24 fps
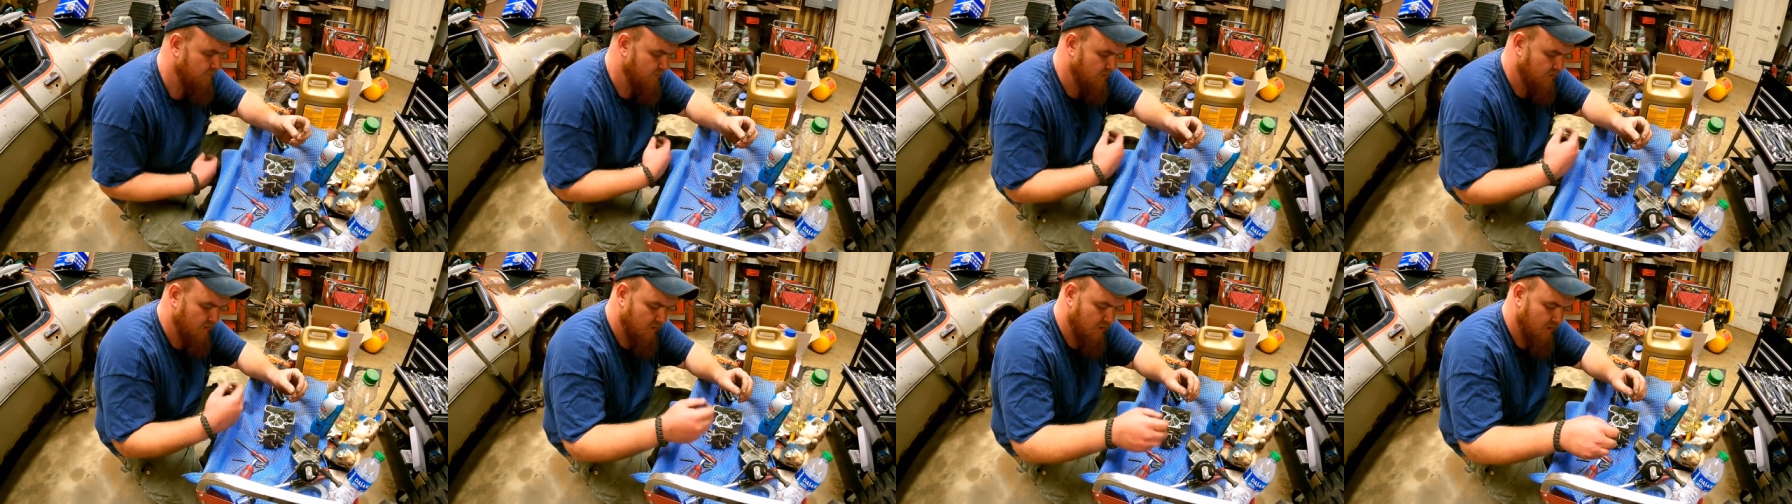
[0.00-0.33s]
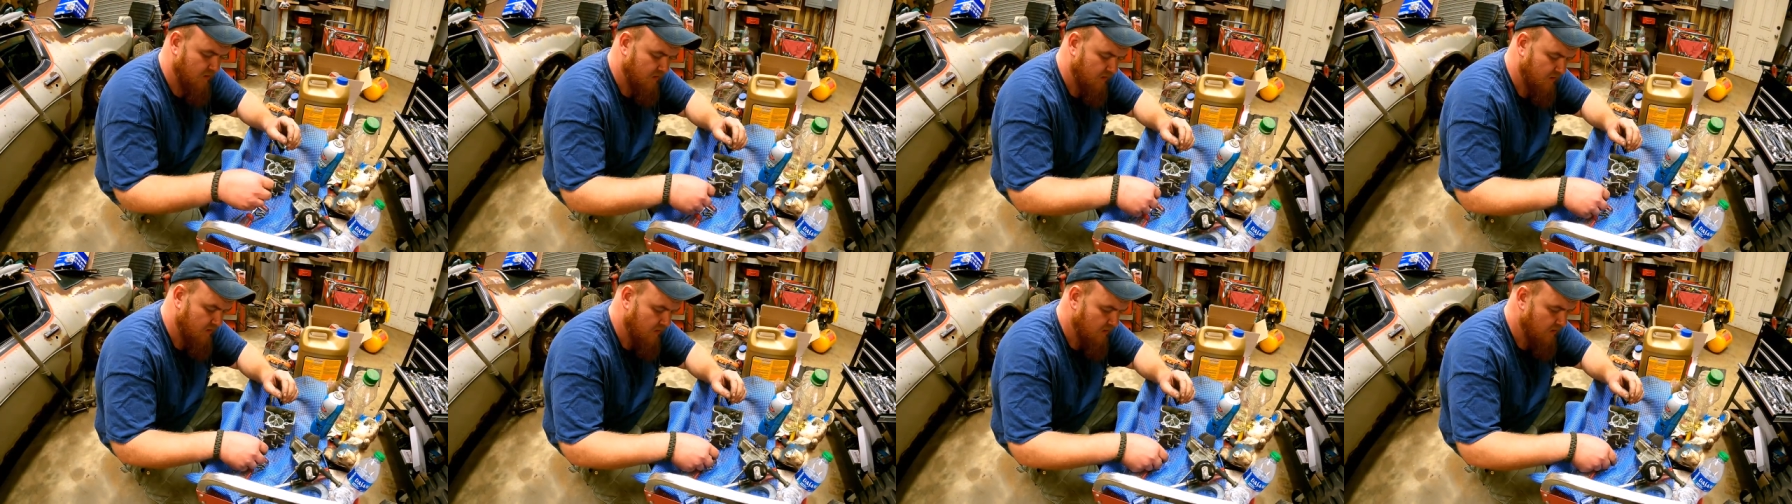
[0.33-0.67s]

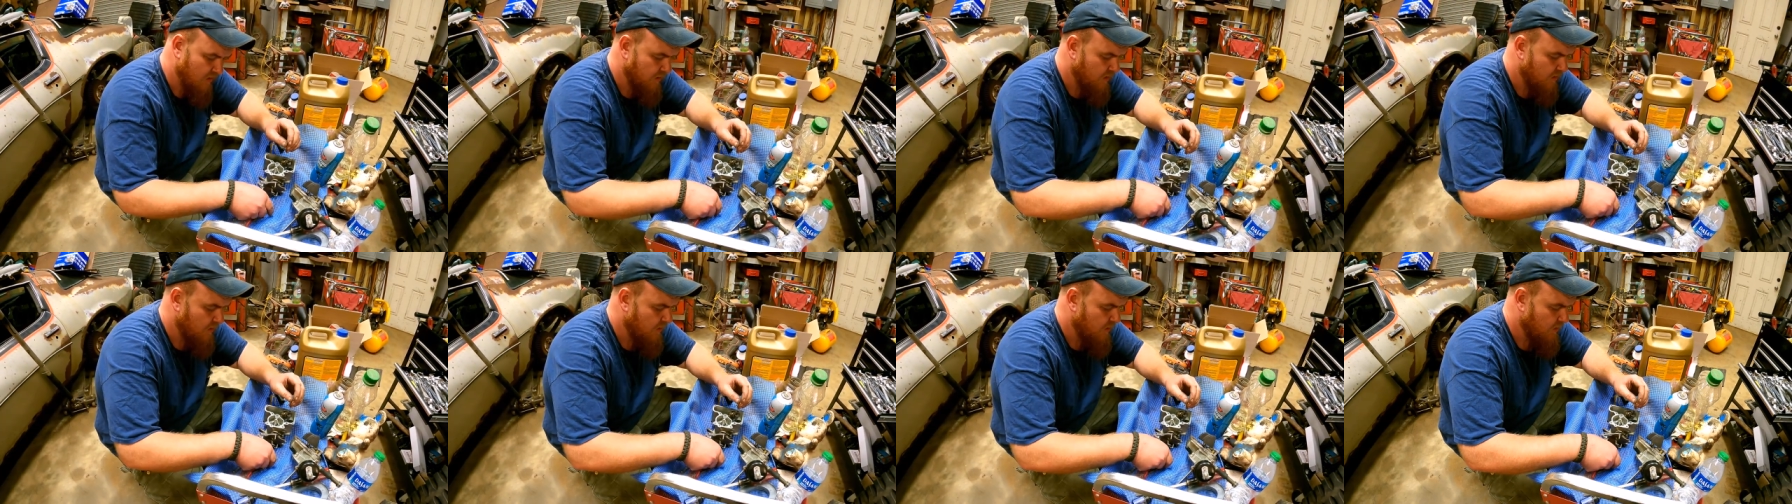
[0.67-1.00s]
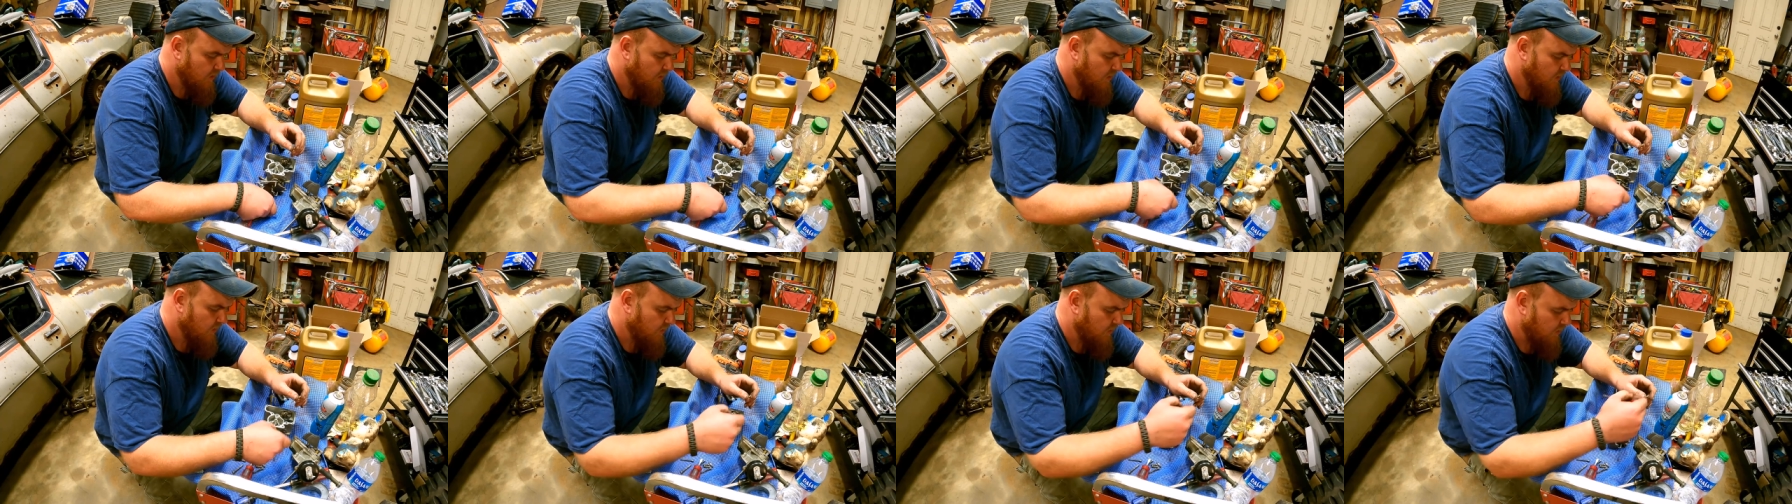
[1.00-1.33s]
plugged
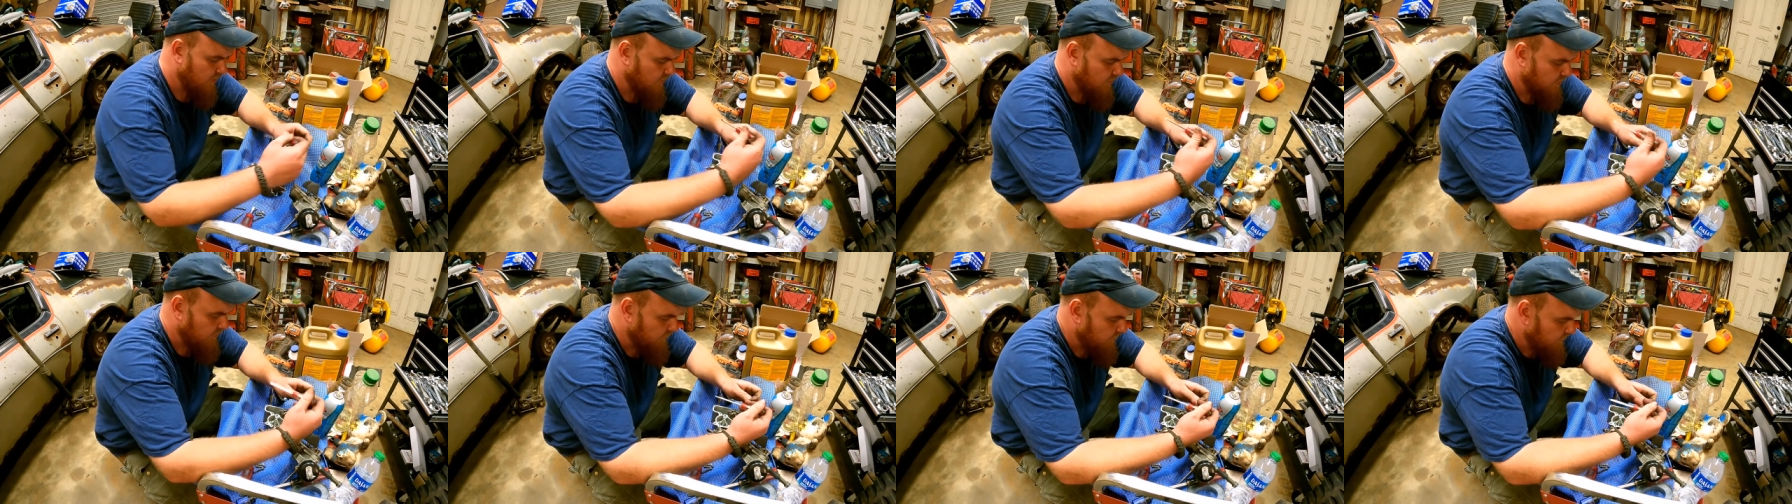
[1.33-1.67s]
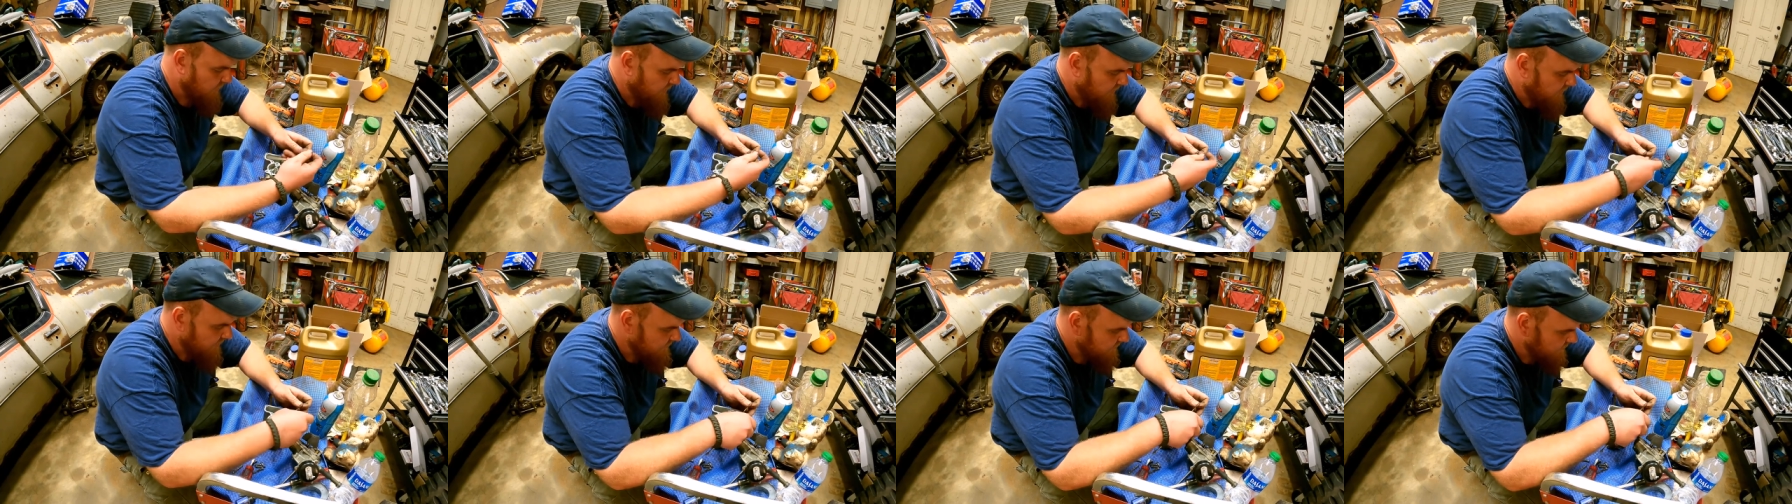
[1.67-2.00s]
a little
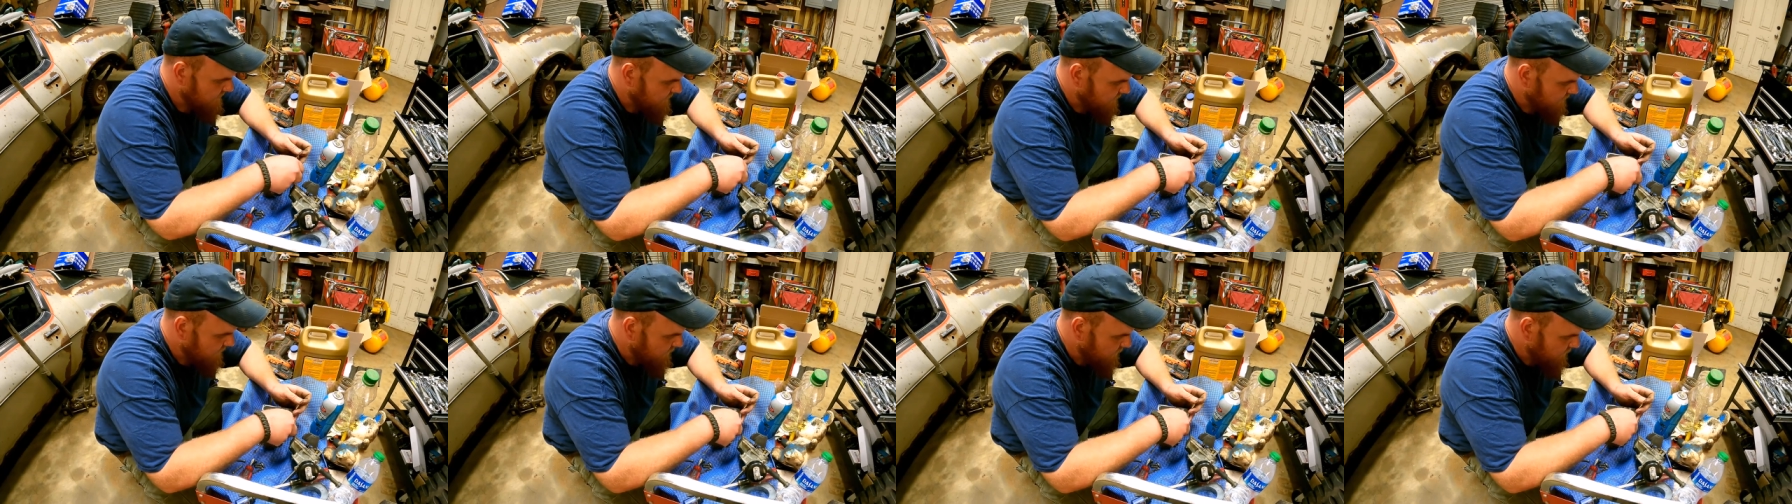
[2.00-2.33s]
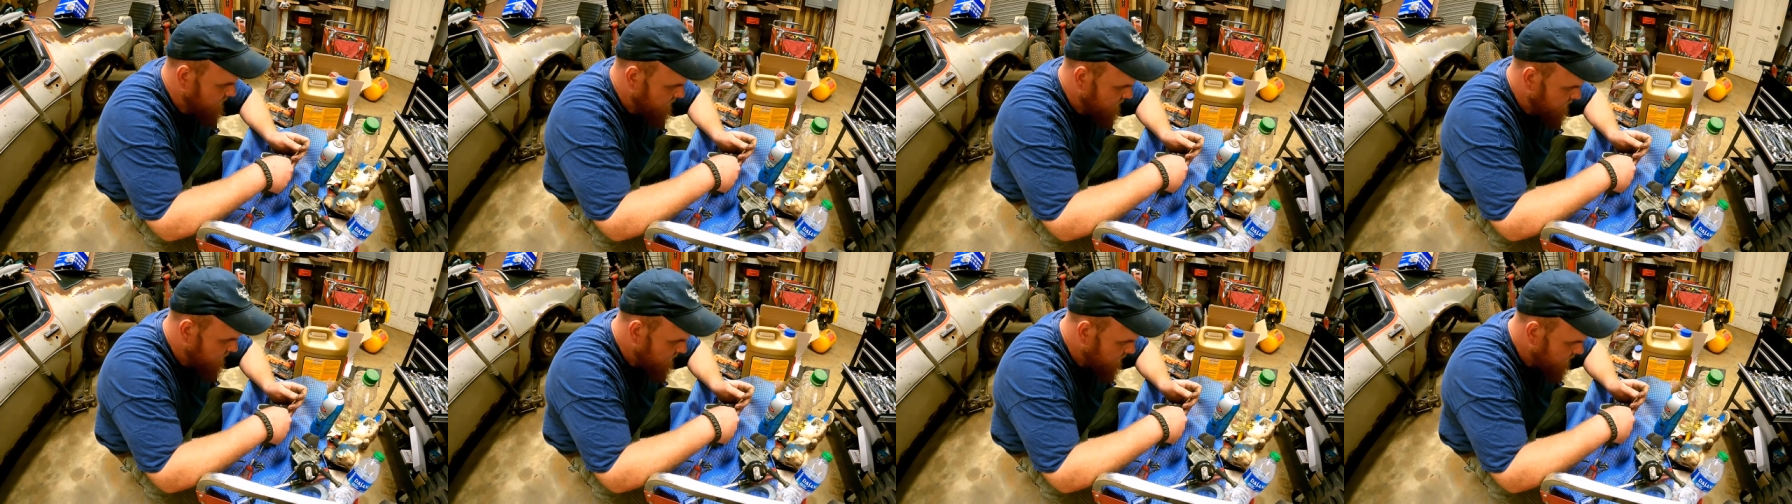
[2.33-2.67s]
bit, so